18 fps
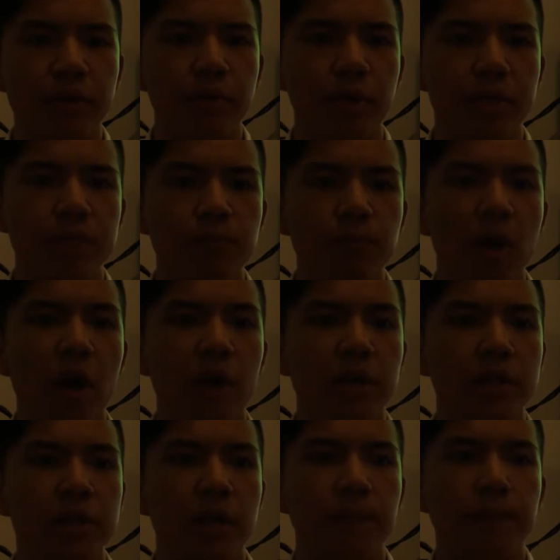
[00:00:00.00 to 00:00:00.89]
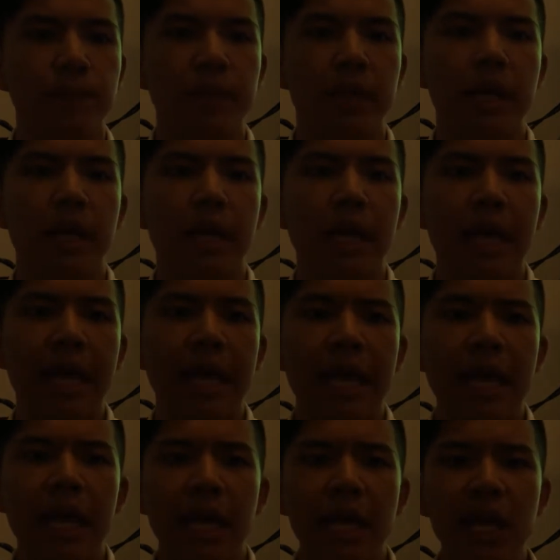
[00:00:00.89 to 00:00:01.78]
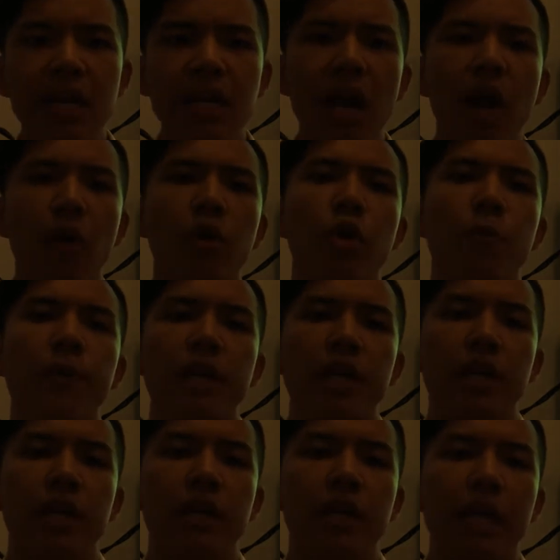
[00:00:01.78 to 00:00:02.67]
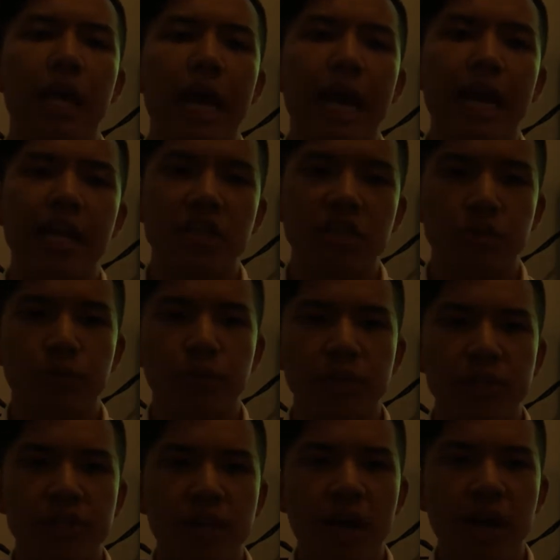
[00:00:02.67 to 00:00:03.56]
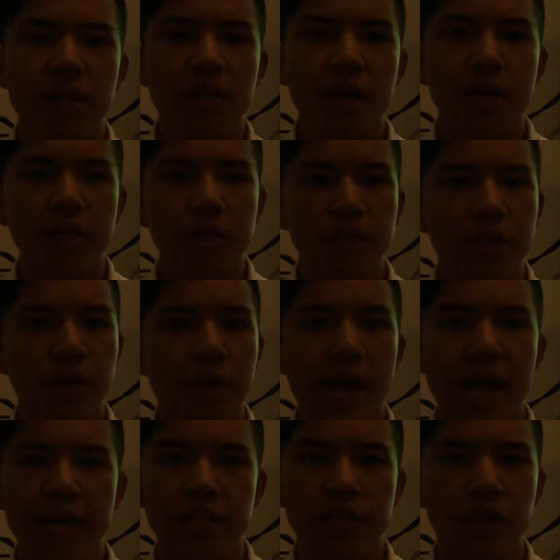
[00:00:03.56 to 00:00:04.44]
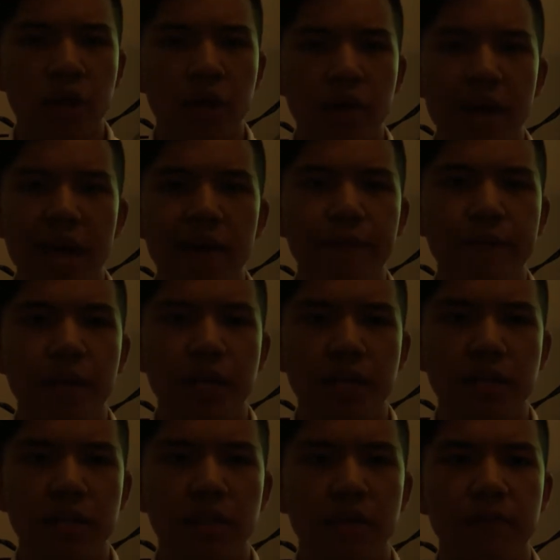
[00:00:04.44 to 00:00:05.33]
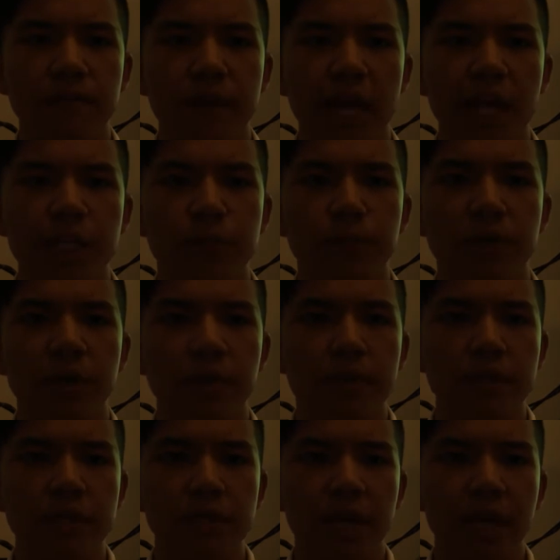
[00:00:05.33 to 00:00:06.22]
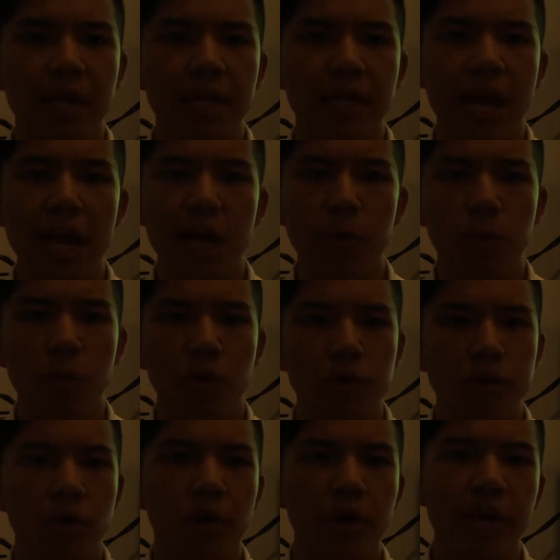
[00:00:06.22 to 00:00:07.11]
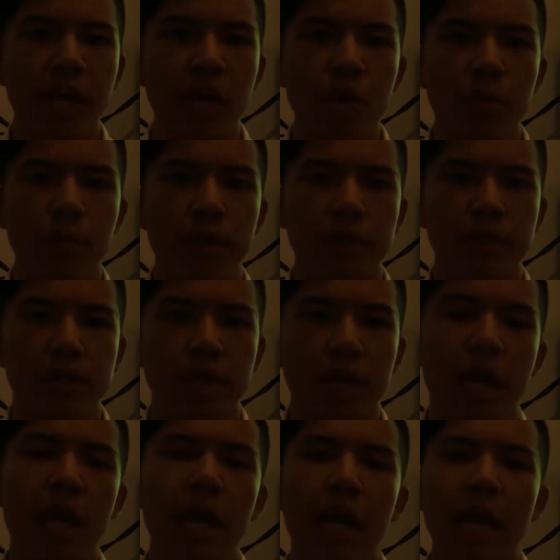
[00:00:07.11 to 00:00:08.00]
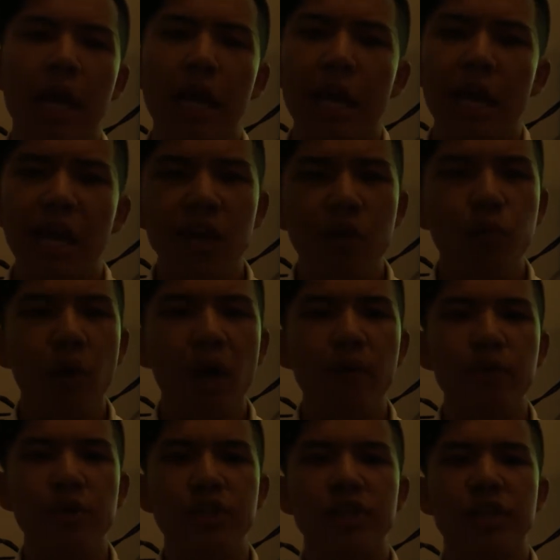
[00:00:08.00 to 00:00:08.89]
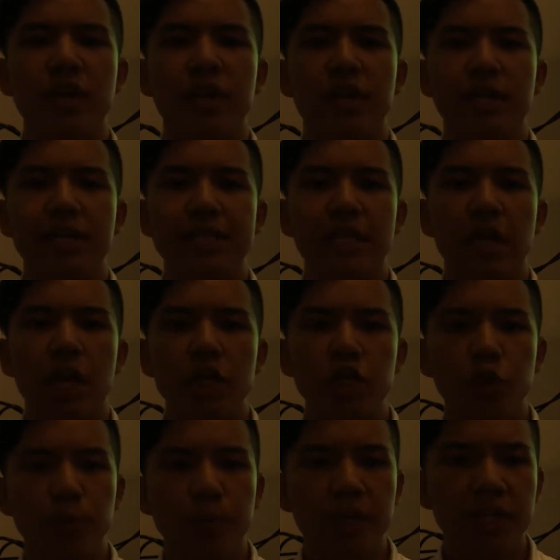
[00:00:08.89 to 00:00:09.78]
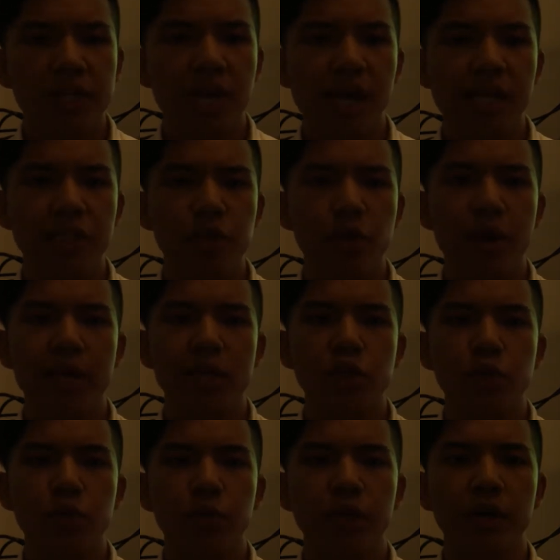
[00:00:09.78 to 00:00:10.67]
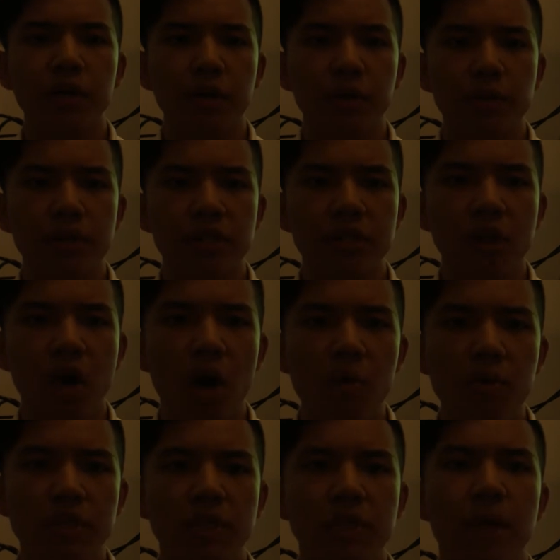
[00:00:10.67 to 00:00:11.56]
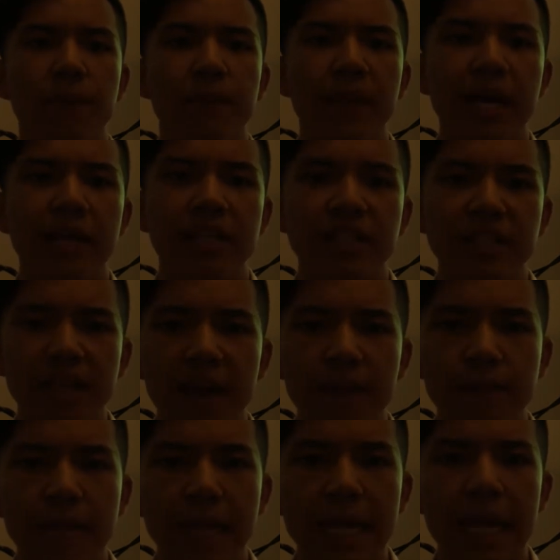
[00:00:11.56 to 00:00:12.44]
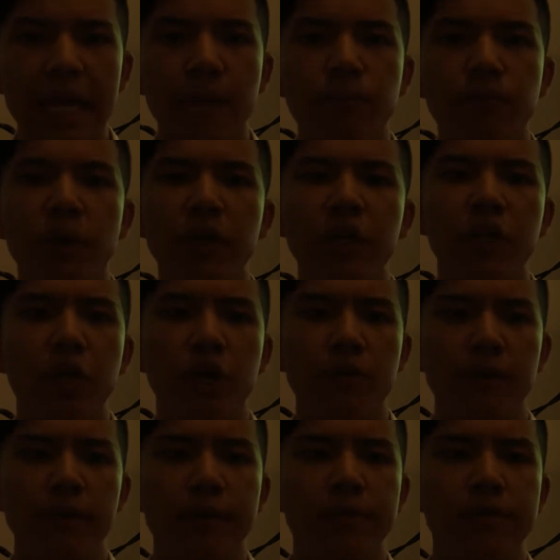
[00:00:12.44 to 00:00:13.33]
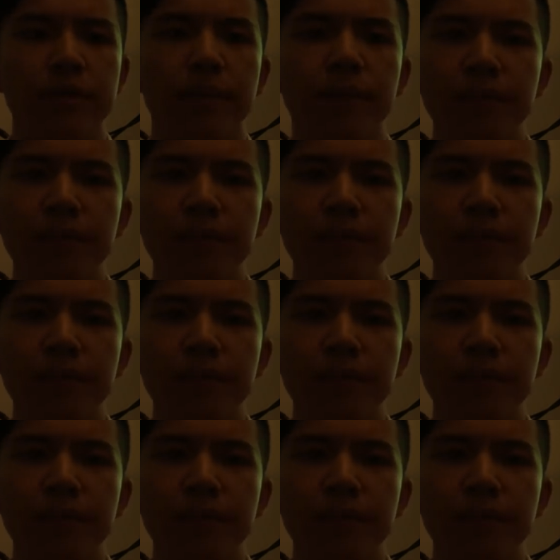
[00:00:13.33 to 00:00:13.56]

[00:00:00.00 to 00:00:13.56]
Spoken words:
response. In our opinion, this research still has no evidence of experiments in animals or humans. In vivo studies should be done to ensure the results and safety in practical use.